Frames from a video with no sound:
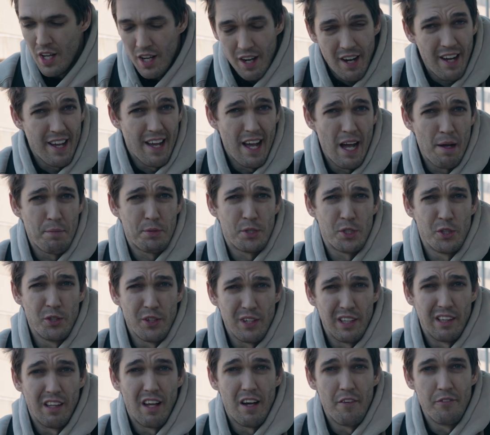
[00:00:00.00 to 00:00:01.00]
I
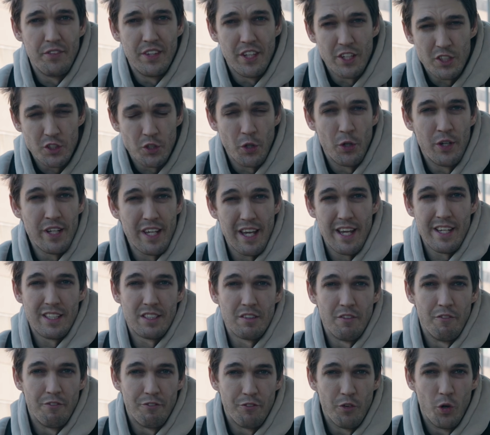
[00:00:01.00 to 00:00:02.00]
absolutely loved the Sony
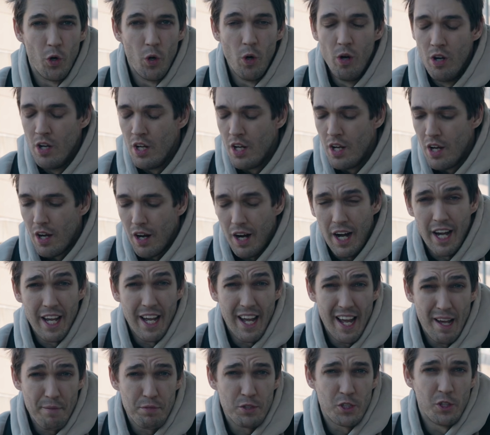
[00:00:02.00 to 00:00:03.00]
A7 IV. I
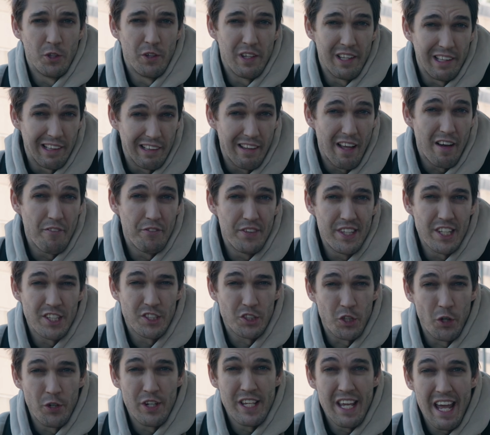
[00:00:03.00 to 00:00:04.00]
absolutely loved the
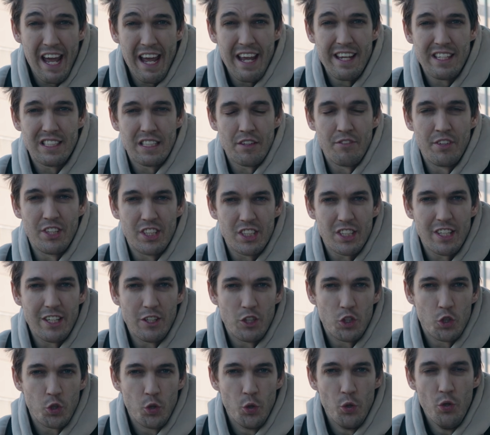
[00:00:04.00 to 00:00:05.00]
Sony
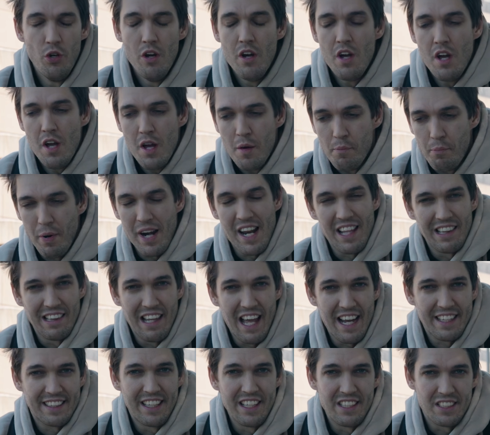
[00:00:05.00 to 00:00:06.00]
A7C2, but it
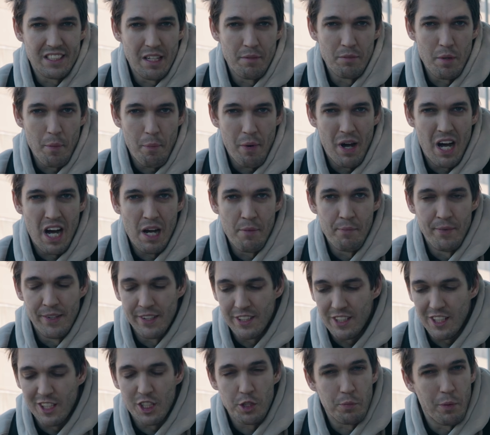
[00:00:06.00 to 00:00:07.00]
lacked in some
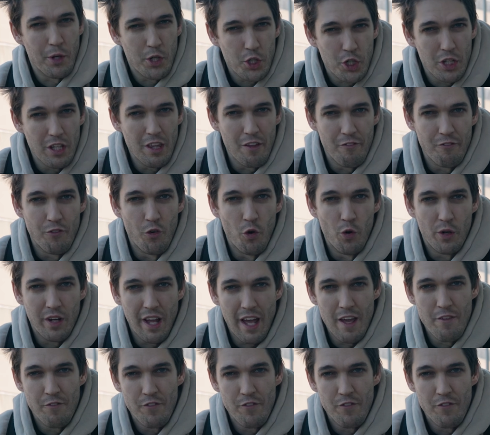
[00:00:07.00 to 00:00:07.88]
departments, especially the 4K